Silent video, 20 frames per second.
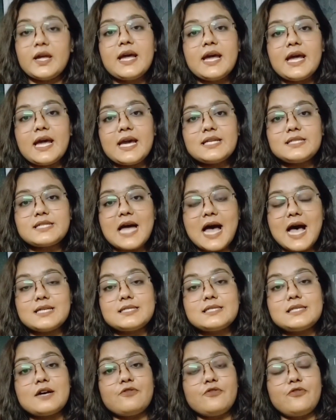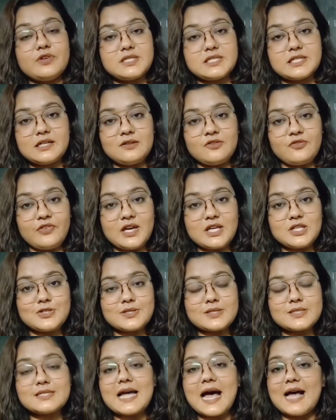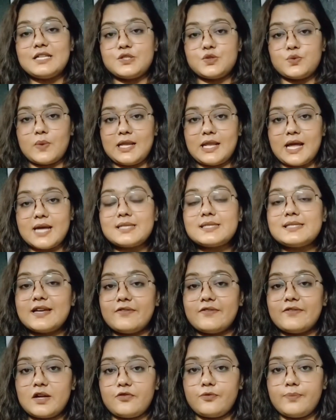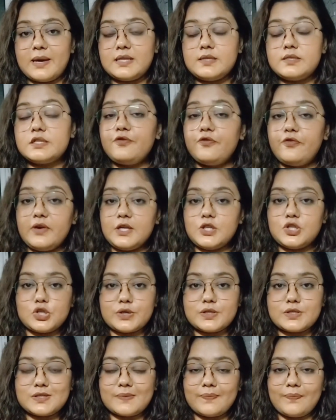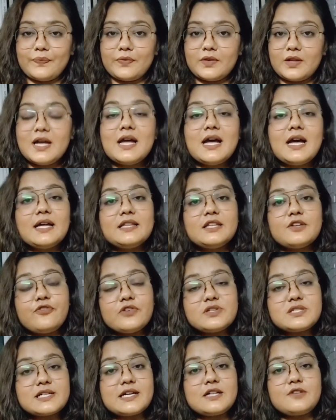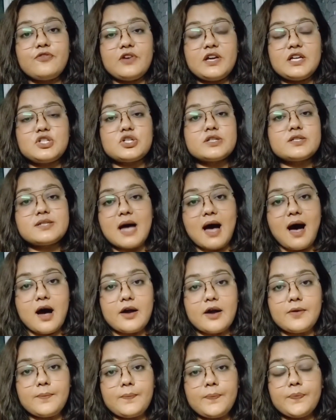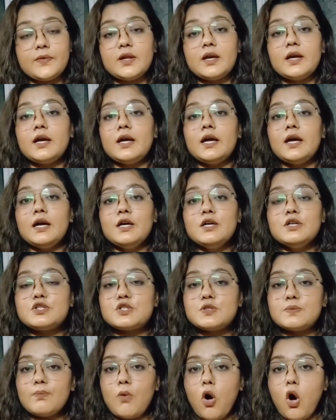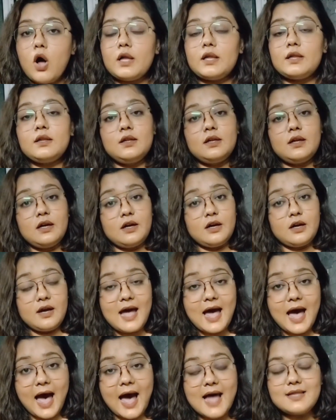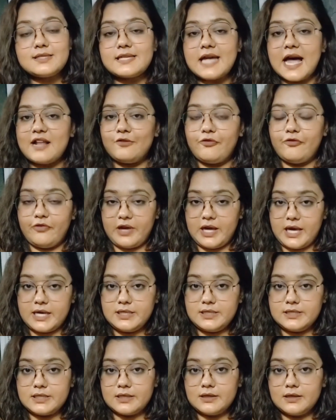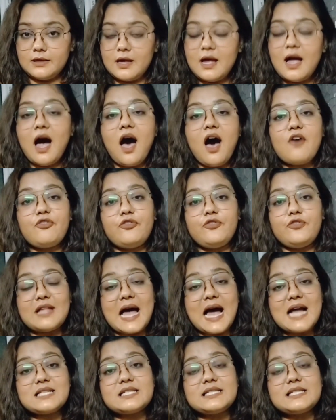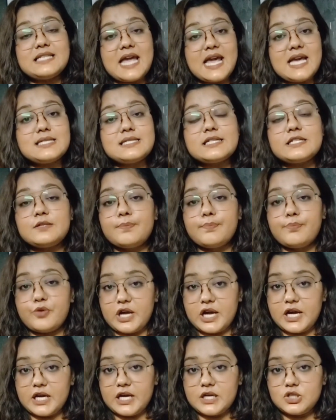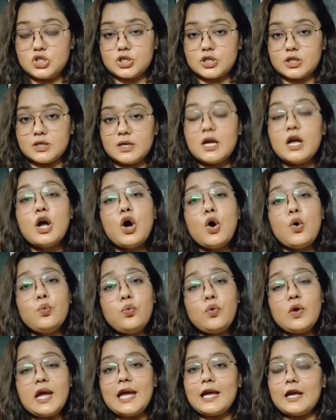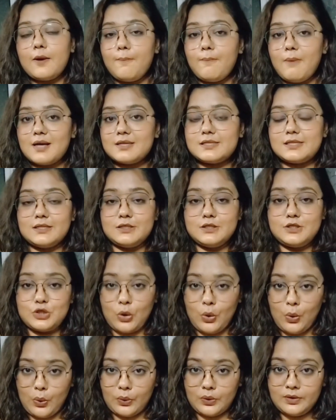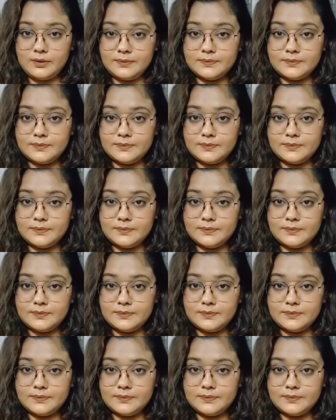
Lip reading: It has some physical features as well as developmental features. The physical features are small hands and feet, a flat nasal bridge, weak muscle tone,